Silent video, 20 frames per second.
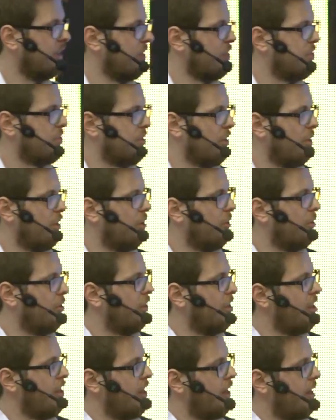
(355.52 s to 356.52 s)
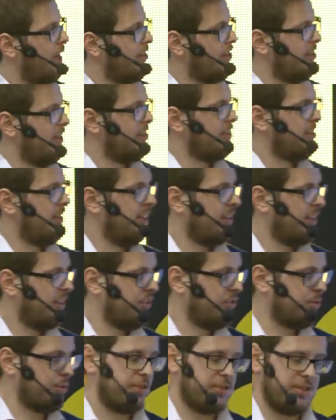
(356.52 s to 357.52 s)
So as I said,
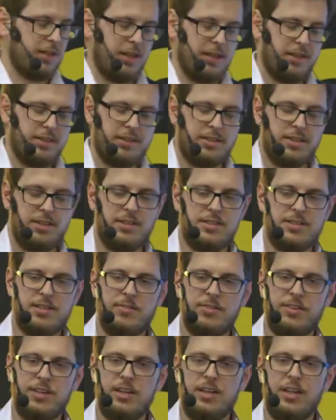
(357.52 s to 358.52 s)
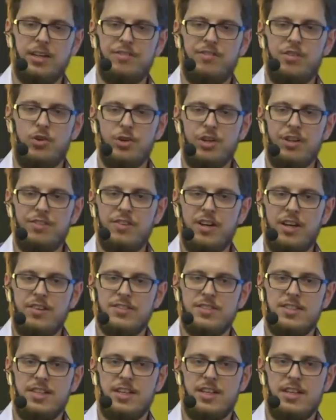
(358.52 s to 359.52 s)
this resulted in something like 45
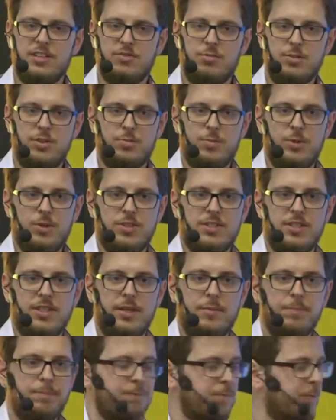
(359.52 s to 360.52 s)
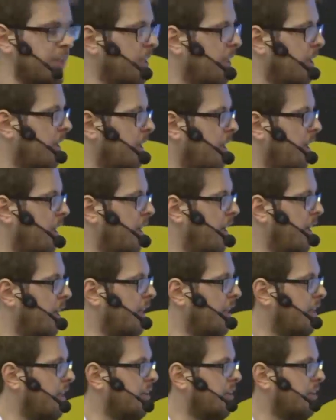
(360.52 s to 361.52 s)
seconds response time,
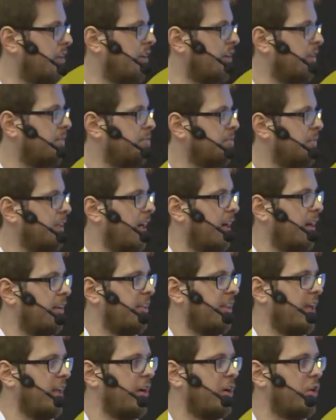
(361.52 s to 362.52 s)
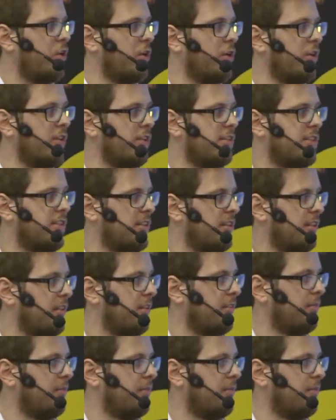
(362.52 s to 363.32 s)
and yeah, they couldn't